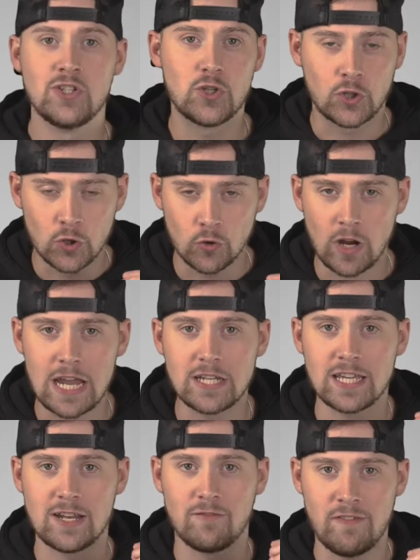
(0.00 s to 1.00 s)
to
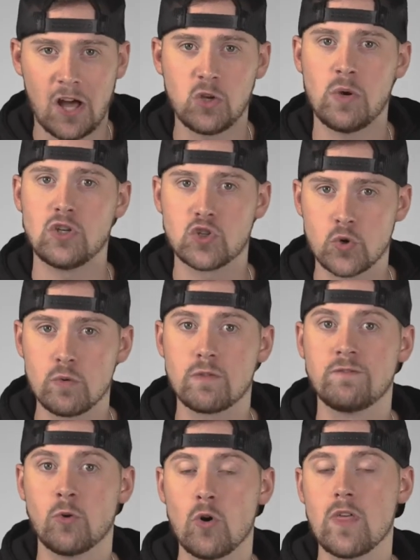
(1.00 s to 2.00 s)
create and evaluate truth
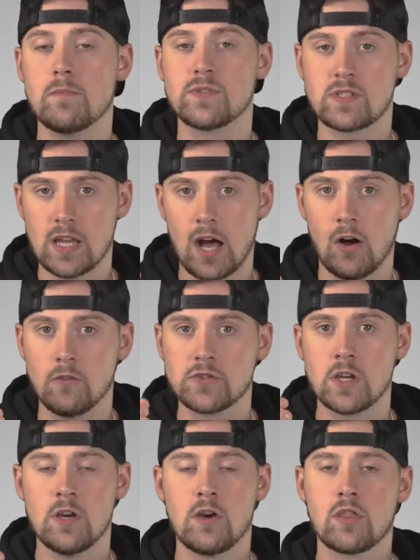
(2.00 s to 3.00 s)
for
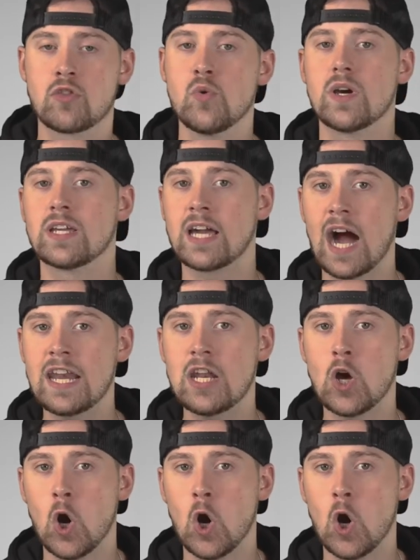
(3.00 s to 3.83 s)
themselves through a guided,